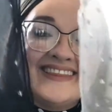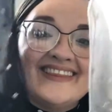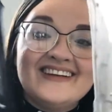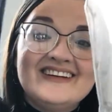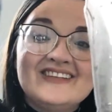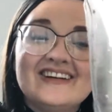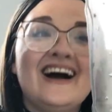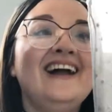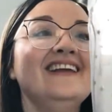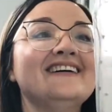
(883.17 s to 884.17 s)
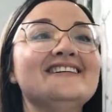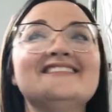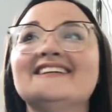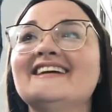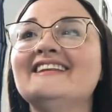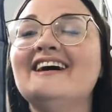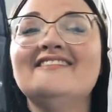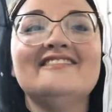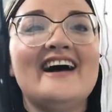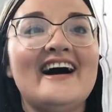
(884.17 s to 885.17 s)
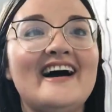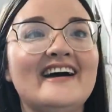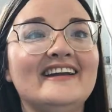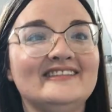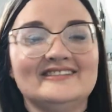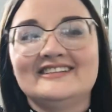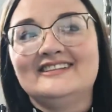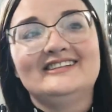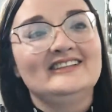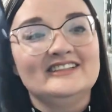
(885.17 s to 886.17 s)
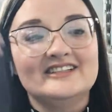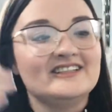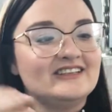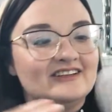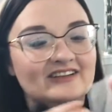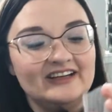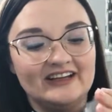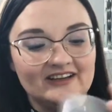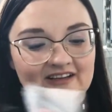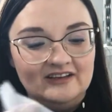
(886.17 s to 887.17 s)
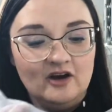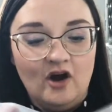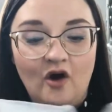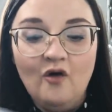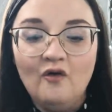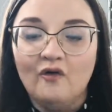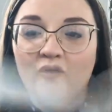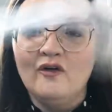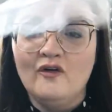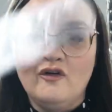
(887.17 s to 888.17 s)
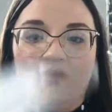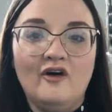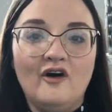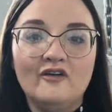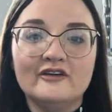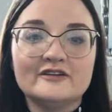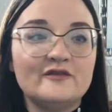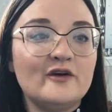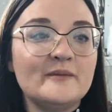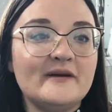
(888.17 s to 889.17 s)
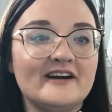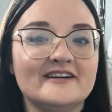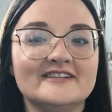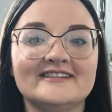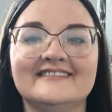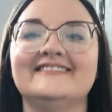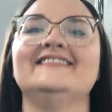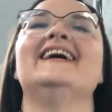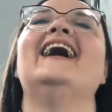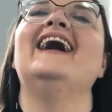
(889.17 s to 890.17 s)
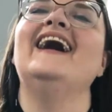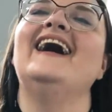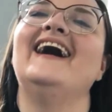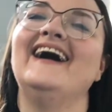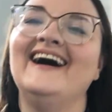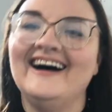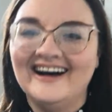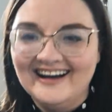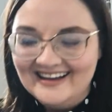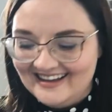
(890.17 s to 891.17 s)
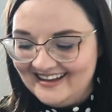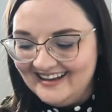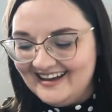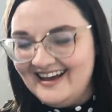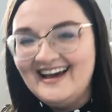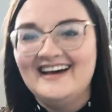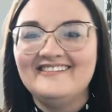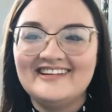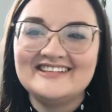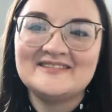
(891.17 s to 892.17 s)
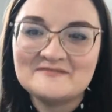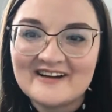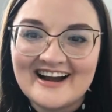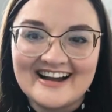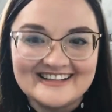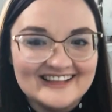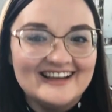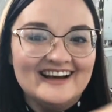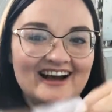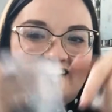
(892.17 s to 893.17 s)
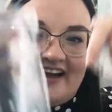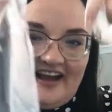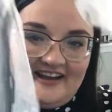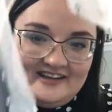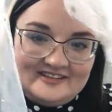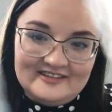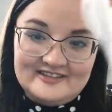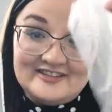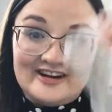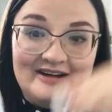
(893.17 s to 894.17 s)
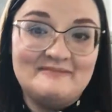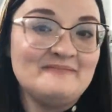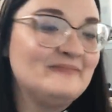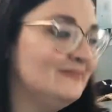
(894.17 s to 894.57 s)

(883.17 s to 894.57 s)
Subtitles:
They're different colors and I love that. Just, they're like, oh, there's 4 pairs. What a surprise. Okay, so let's try them.